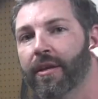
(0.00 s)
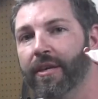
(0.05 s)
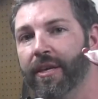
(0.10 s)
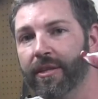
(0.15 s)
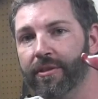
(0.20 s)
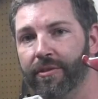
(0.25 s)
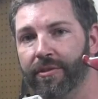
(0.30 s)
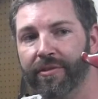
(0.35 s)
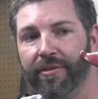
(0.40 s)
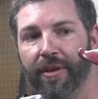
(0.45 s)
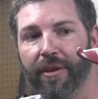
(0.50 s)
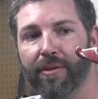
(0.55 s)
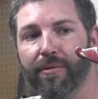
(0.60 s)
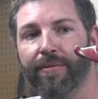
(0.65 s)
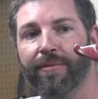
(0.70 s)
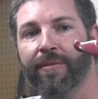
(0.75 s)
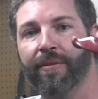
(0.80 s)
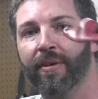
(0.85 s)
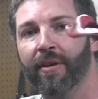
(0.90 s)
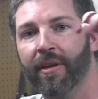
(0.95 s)
Get
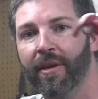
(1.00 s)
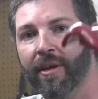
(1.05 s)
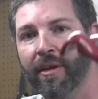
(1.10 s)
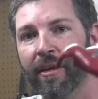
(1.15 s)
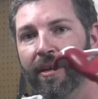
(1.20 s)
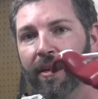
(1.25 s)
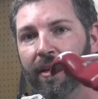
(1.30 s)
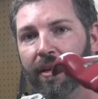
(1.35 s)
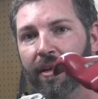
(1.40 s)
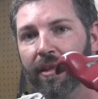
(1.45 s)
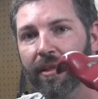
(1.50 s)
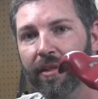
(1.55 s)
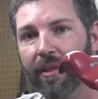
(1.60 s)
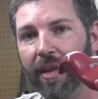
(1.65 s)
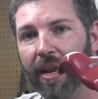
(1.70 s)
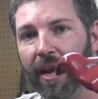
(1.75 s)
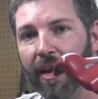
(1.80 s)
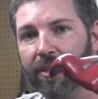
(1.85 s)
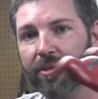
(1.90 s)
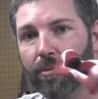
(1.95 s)
yourself
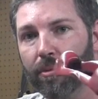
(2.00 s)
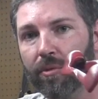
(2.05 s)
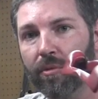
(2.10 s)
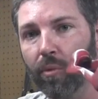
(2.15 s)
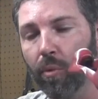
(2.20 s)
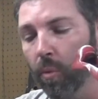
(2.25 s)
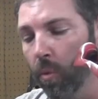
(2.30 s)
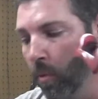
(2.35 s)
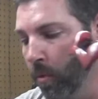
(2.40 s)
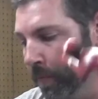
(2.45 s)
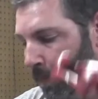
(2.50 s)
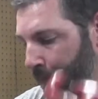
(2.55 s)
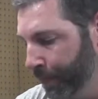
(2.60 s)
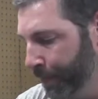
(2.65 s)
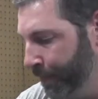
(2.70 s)
an actual tool